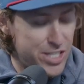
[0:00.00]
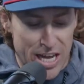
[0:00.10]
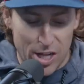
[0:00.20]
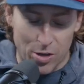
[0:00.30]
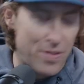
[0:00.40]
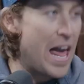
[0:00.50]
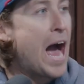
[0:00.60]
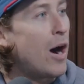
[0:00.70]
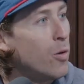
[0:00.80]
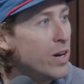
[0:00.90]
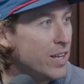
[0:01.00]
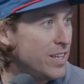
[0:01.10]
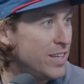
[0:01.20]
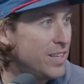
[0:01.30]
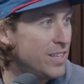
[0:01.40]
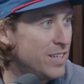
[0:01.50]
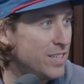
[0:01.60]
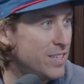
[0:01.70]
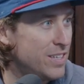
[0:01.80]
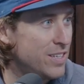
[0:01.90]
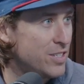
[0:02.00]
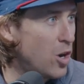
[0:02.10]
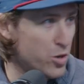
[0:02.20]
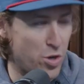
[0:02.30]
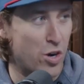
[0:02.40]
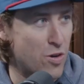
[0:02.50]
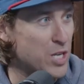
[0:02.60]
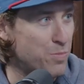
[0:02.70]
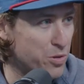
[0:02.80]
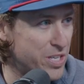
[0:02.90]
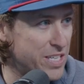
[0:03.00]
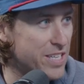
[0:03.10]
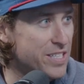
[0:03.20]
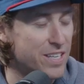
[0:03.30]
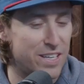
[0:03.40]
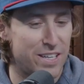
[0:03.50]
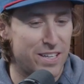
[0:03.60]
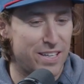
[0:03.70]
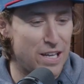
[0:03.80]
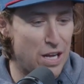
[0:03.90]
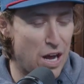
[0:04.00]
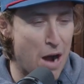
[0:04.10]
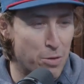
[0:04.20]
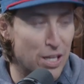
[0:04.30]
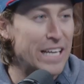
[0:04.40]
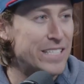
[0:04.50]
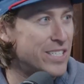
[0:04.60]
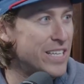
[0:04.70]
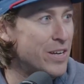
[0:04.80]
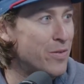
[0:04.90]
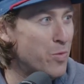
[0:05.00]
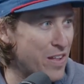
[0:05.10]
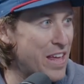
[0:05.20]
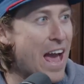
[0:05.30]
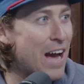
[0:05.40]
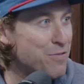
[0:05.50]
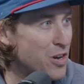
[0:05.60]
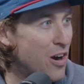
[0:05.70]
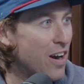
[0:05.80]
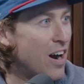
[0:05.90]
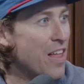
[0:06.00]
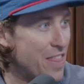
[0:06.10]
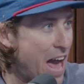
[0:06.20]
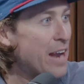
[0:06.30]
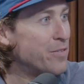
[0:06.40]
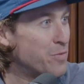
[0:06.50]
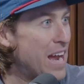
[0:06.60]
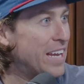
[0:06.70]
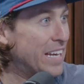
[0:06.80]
till now, so across both seasons, I would like to see where the Avs are on that ranking.